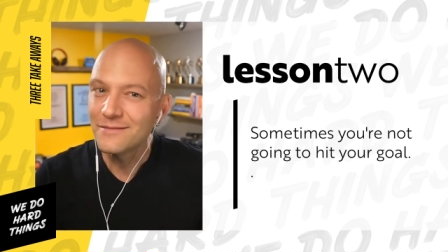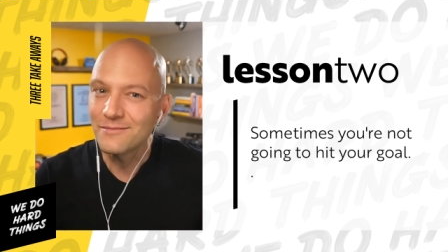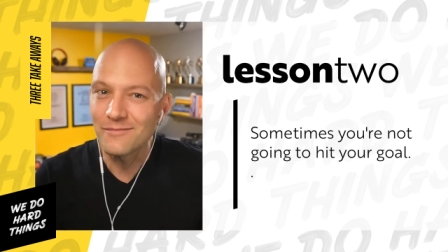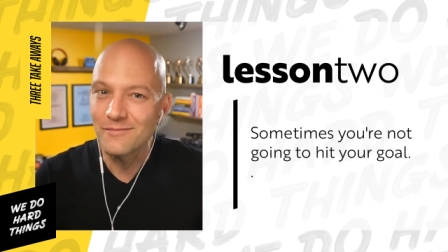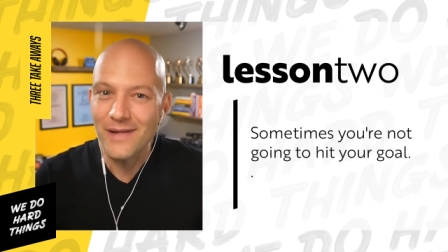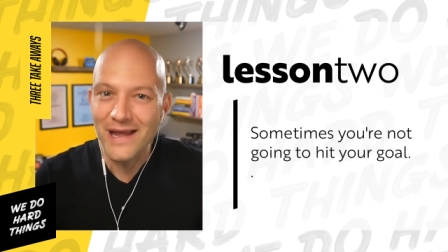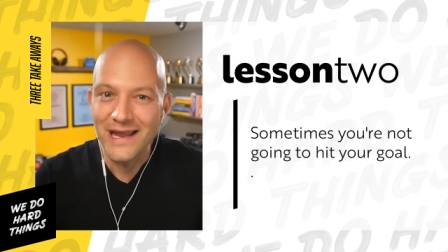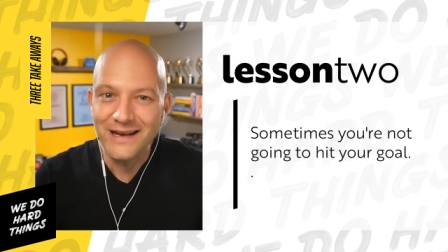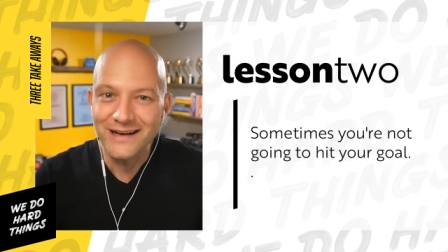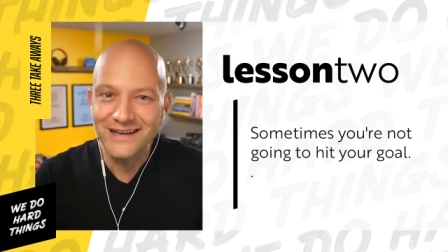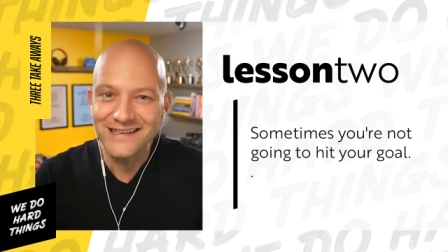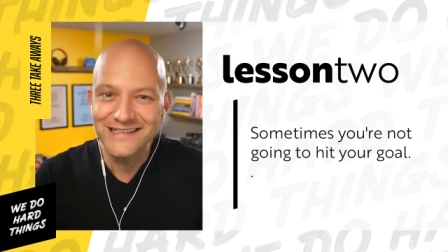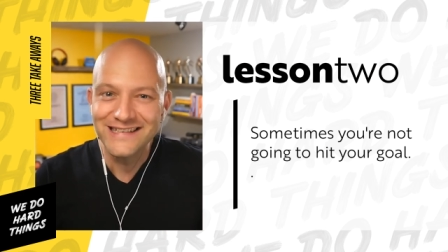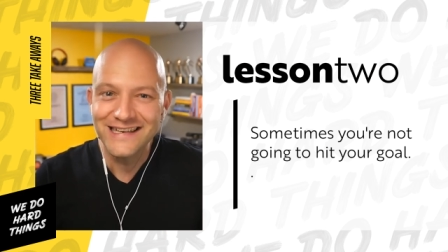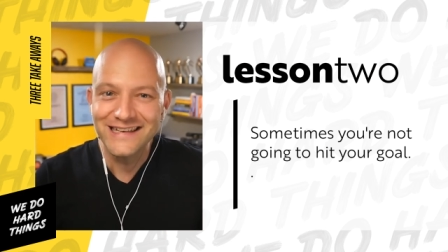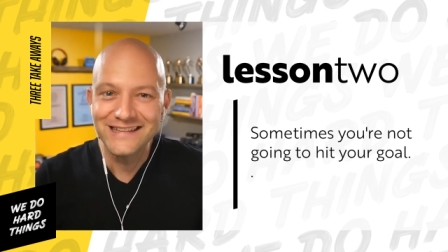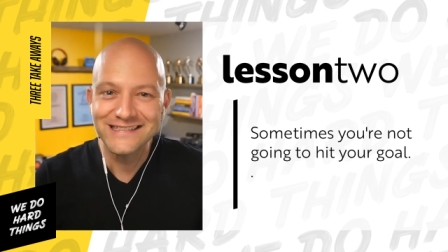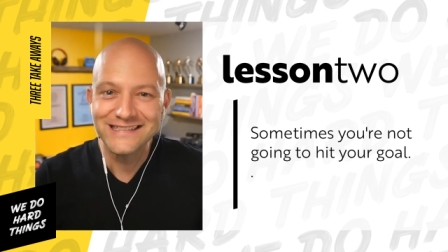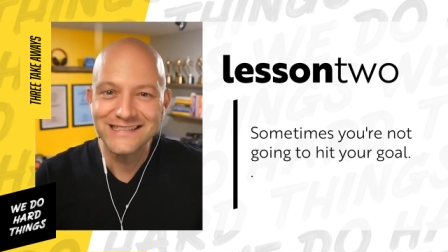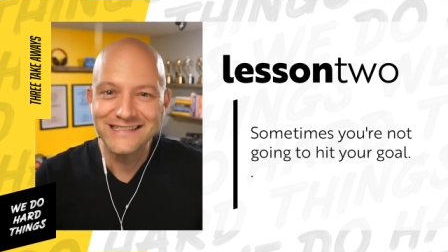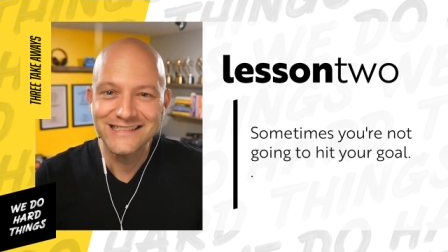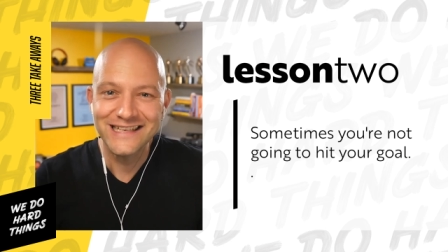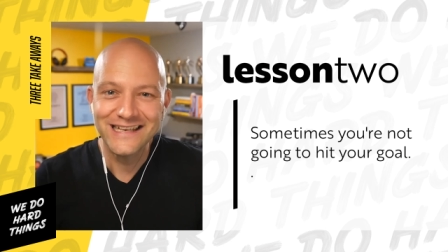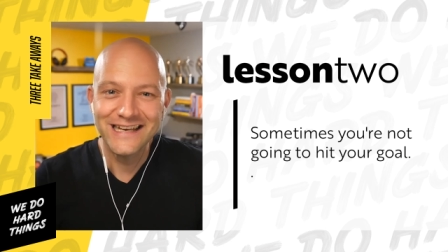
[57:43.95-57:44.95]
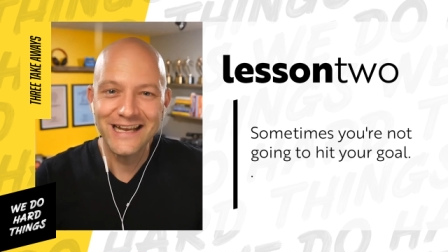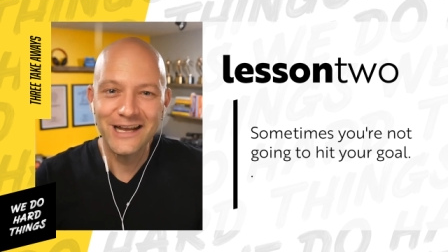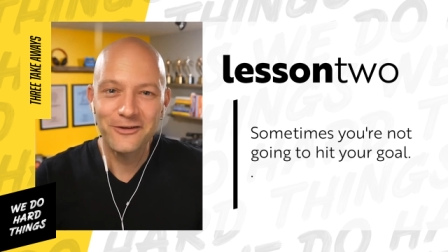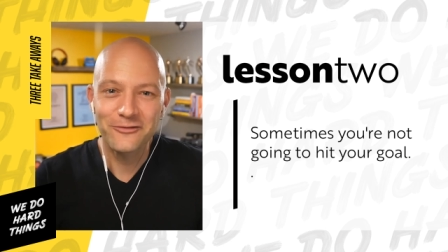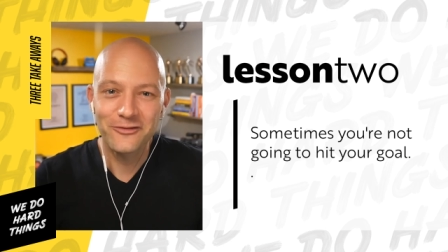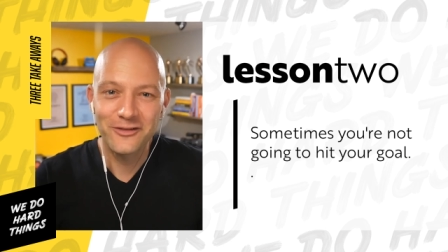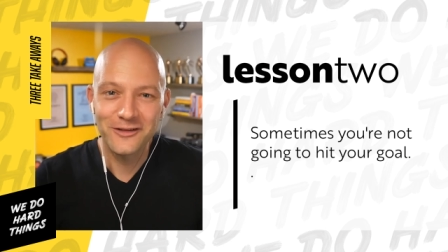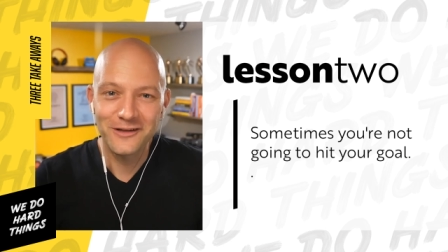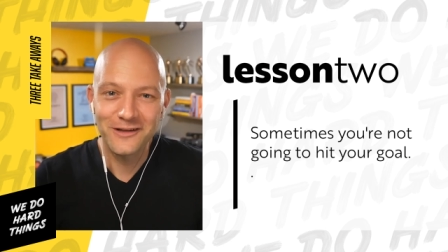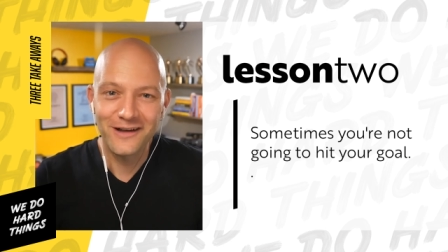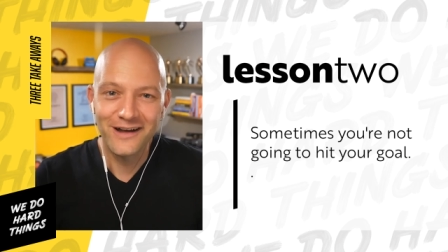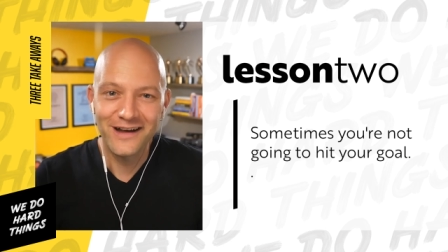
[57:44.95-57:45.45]
may not take the sting out
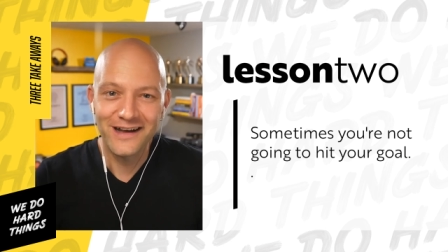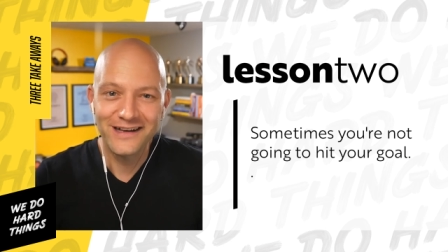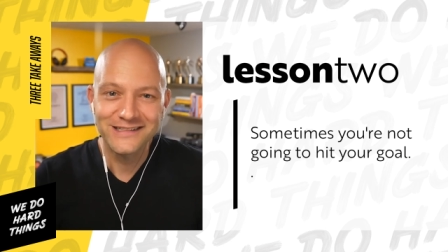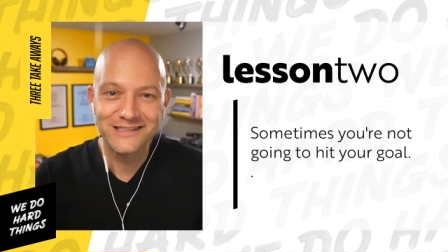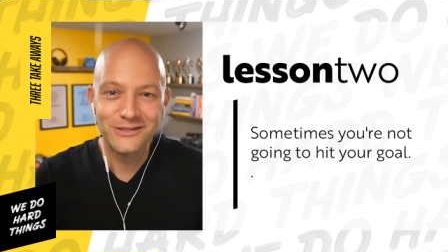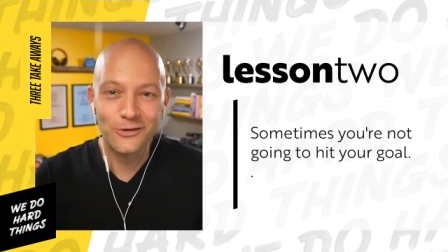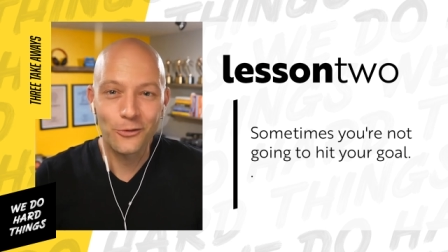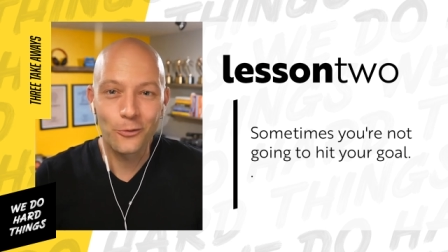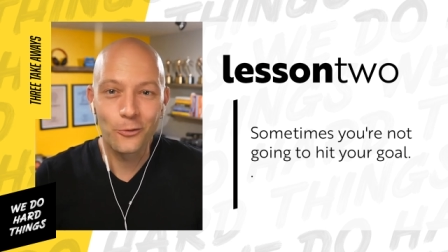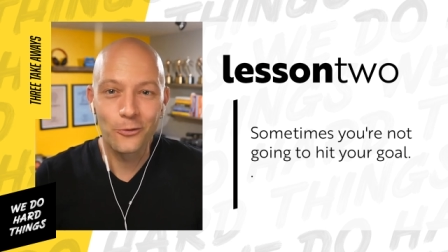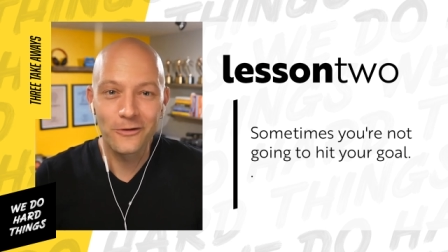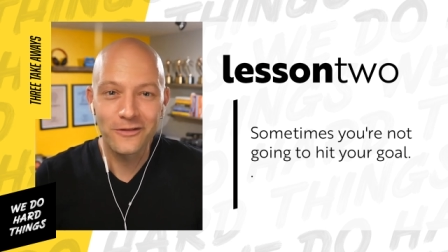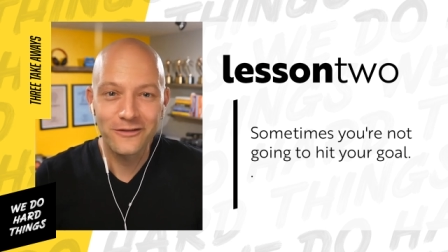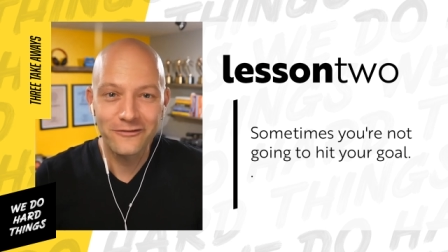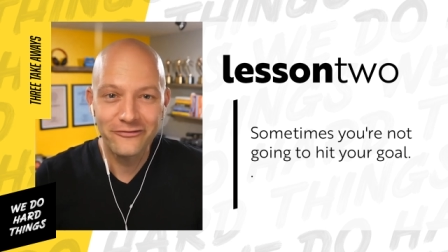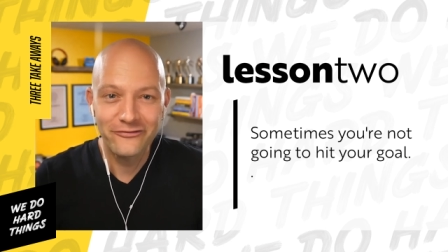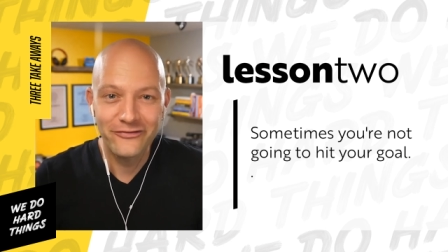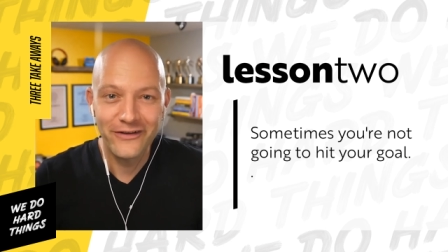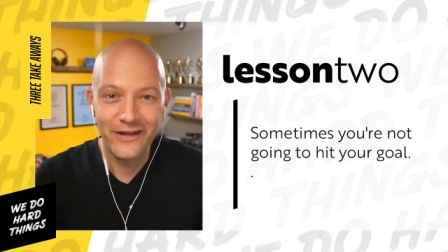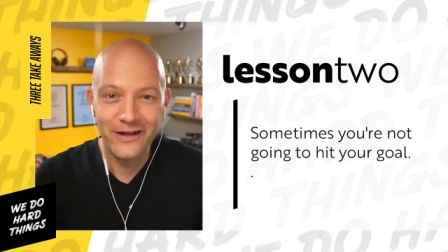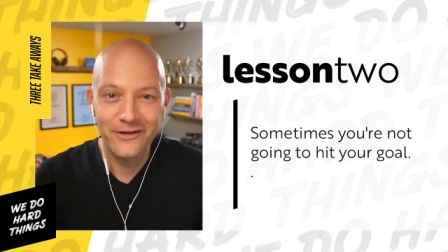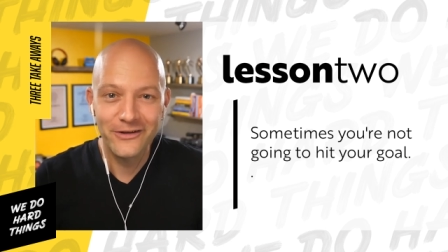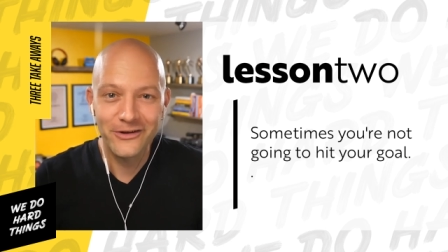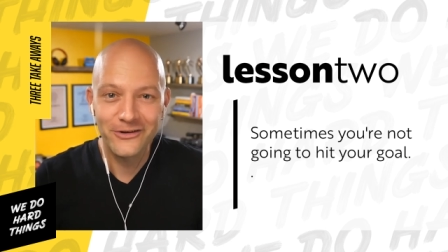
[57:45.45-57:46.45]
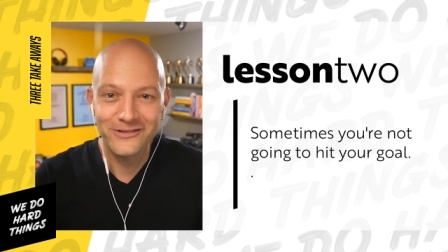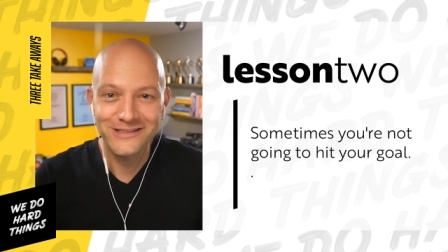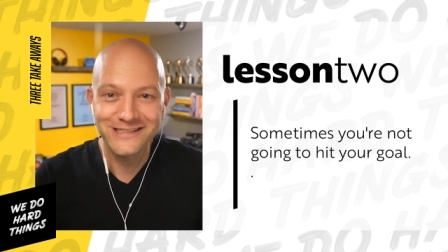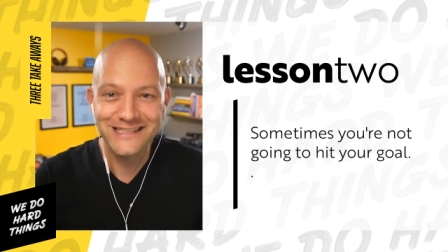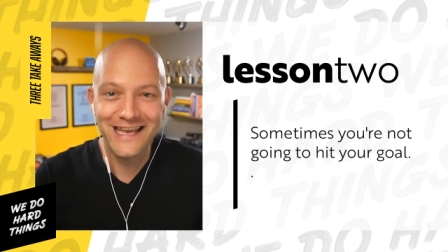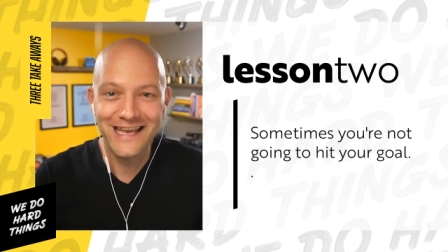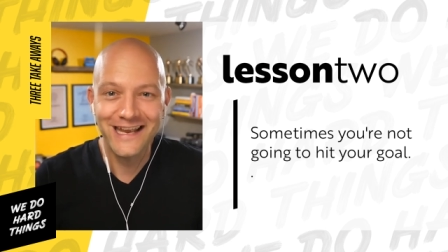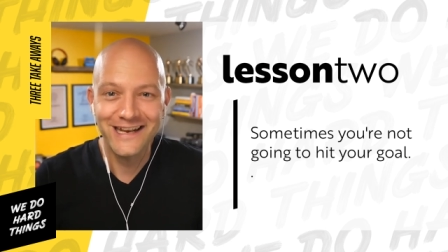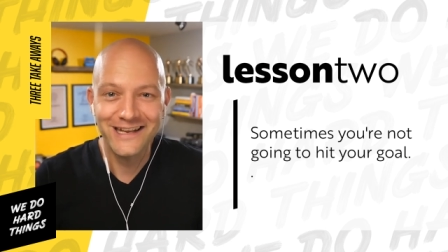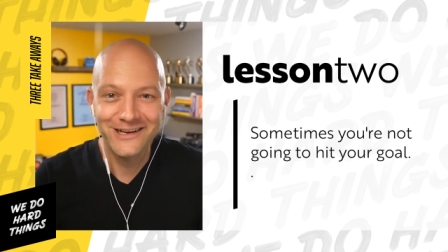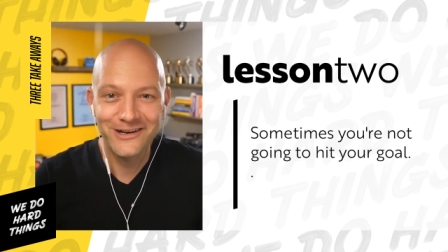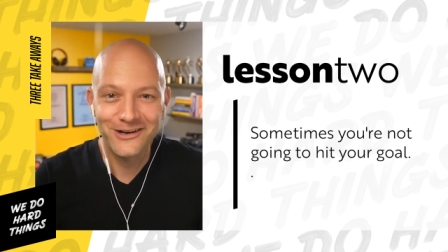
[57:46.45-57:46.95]
of the loss or the failure,
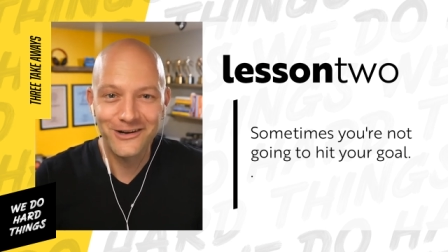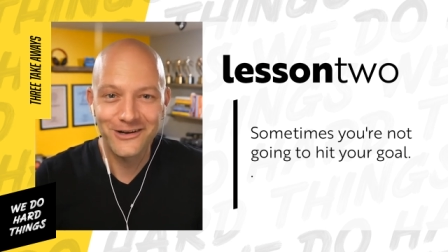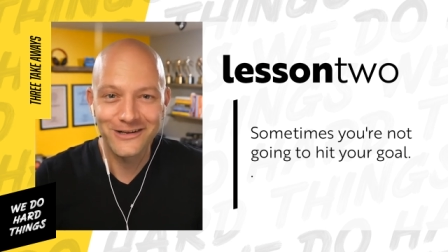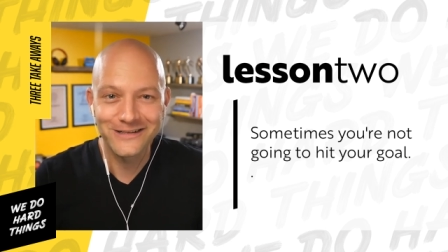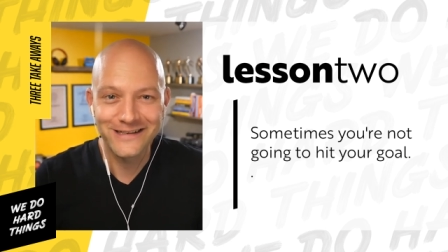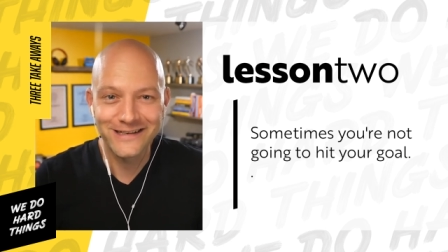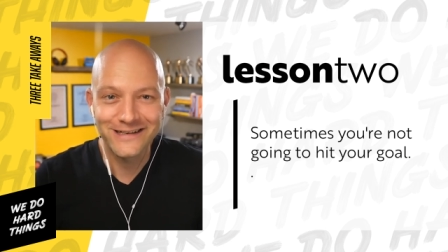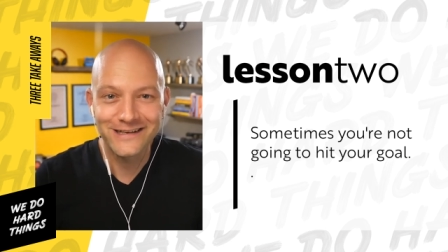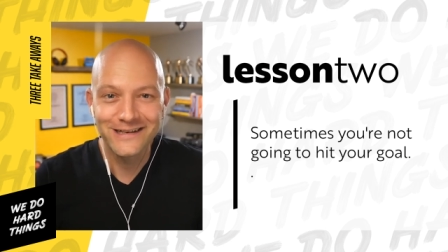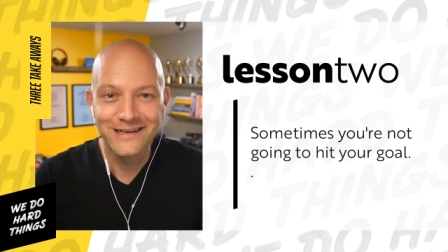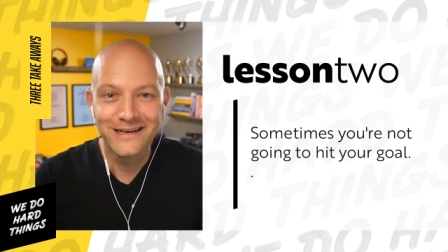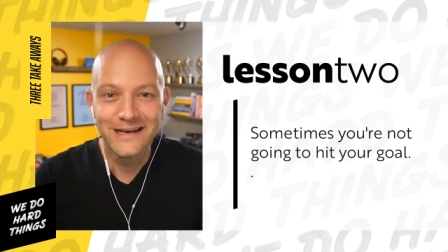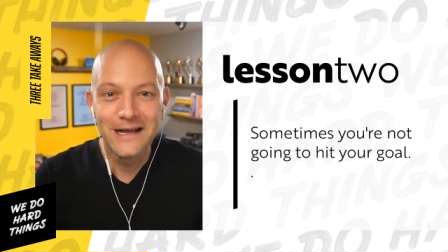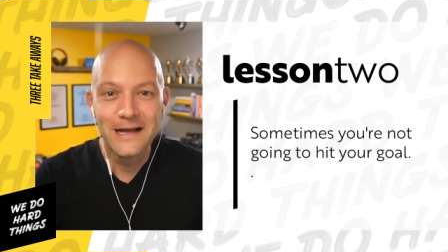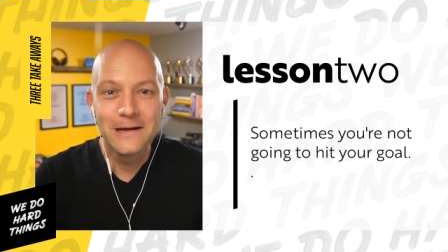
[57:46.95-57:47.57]
as Katie called it,